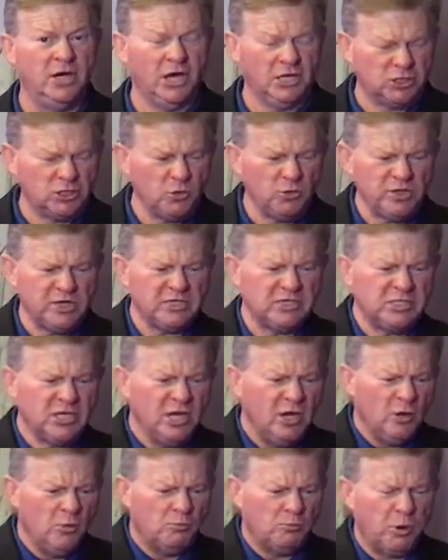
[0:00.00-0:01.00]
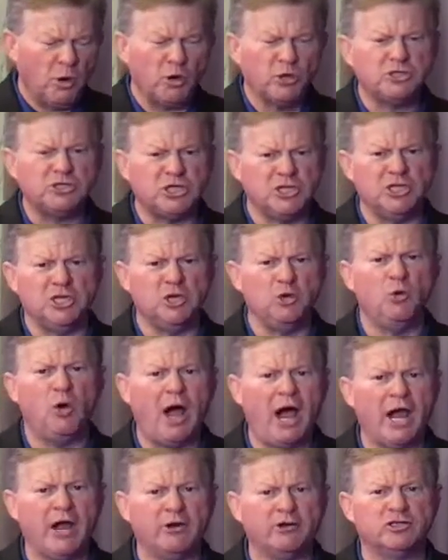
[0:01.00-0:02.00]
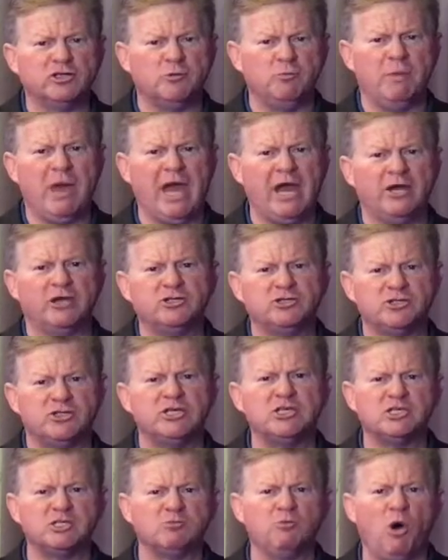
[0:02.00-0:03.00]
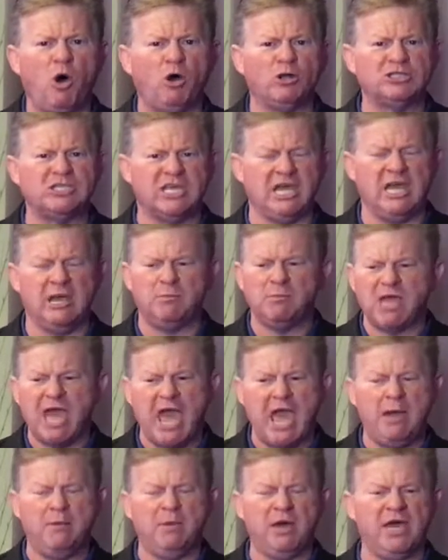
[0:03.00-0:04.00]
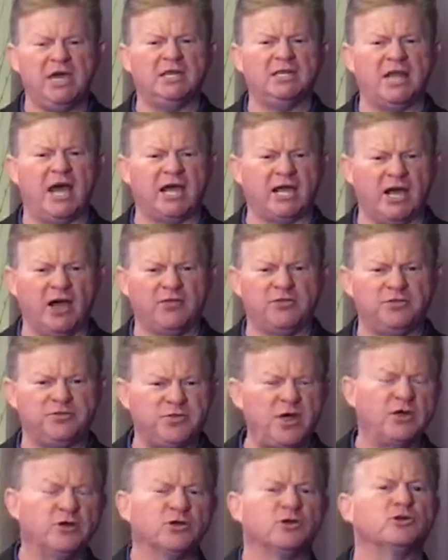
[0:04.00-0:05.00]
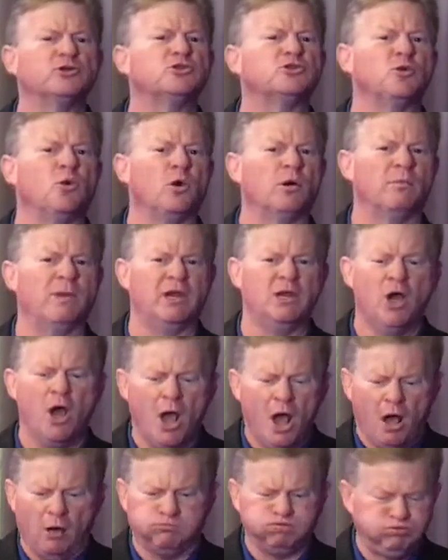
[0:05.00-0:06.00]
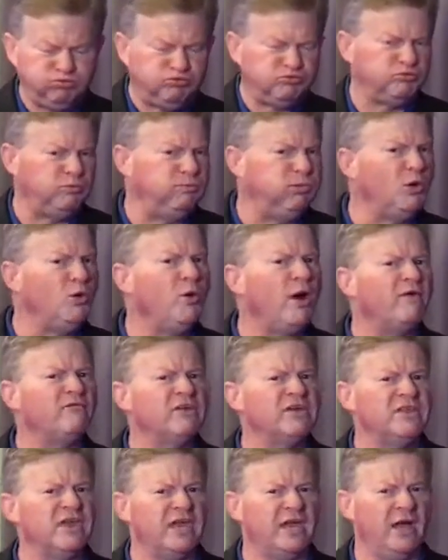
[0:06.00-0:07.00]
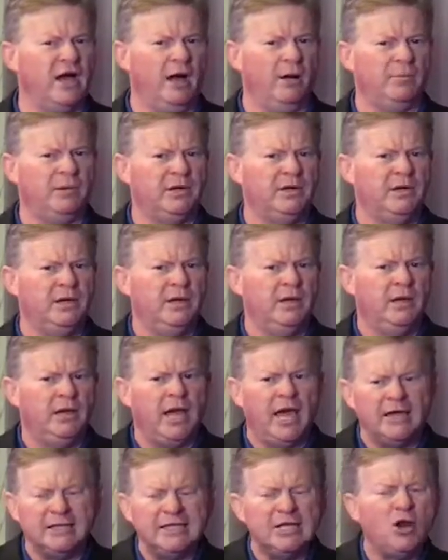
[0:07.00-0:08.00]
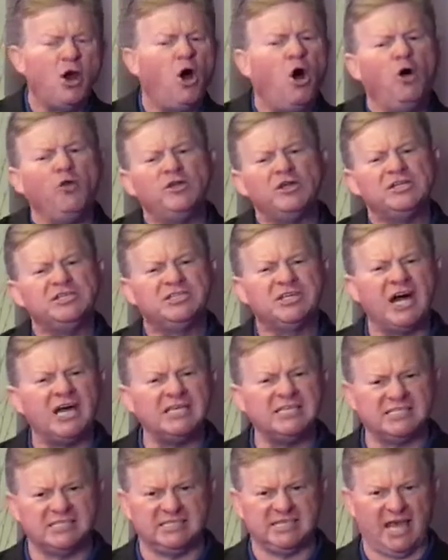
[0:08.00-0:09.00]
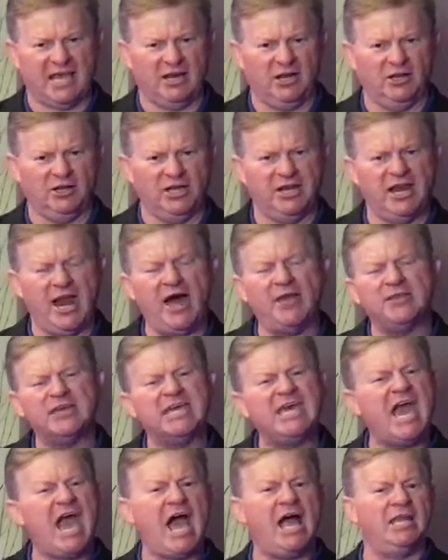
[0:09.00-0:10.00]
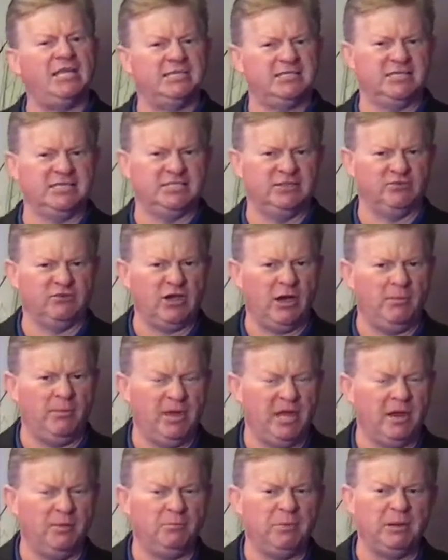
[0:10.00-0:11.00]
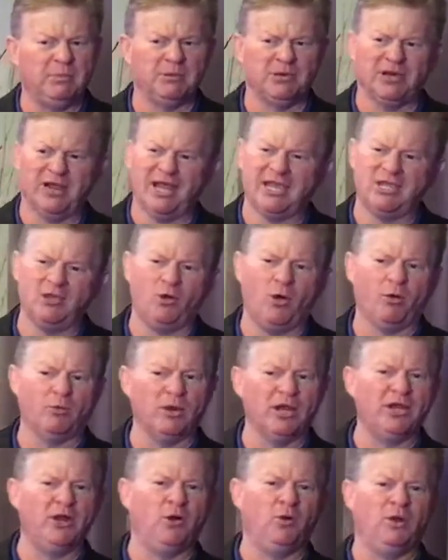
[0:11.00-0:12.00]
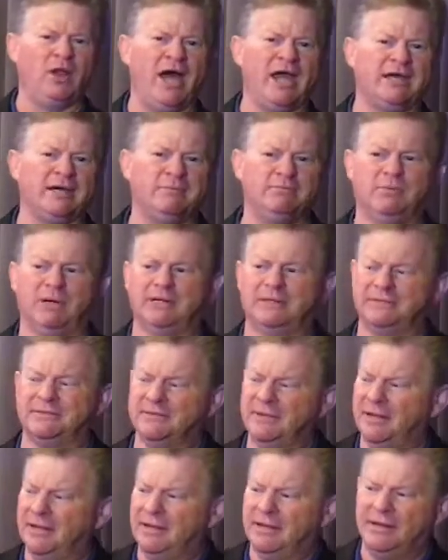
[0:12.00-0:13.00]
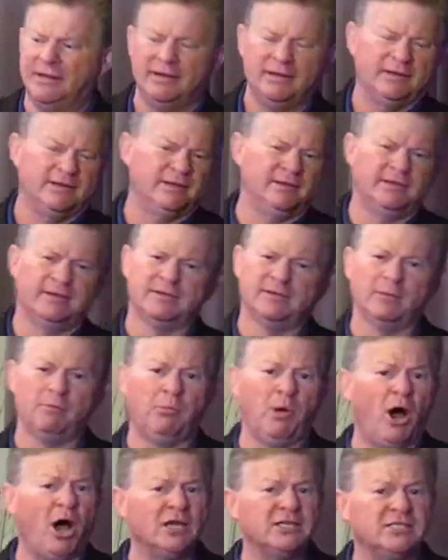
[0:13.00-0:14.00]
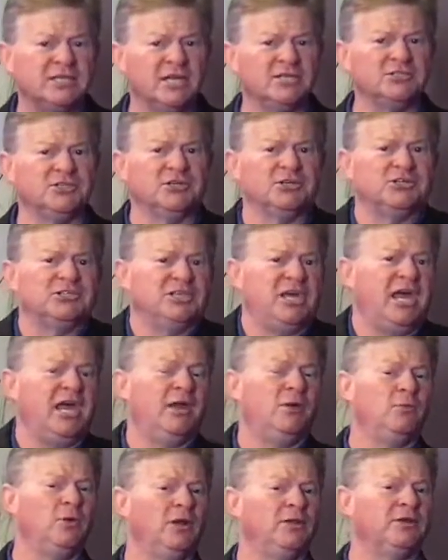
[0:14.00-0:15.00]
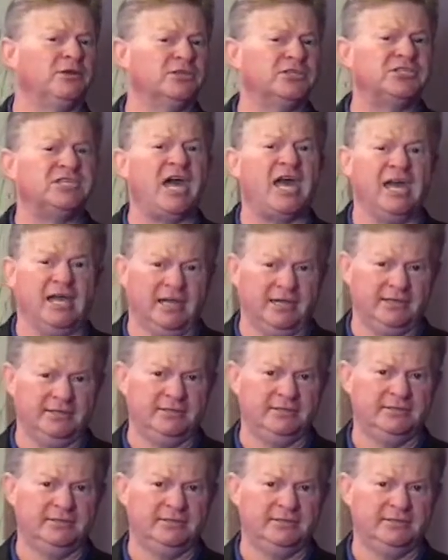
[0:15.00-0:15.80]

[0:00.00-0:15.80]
And so this person that you hired to manage this small team came in like a thunderstorm and blew everything up. And then all the dust settled, and now the calluses have come in, and people are like, you know, I really don't like them, but the boss says they're staying, well, they're staying.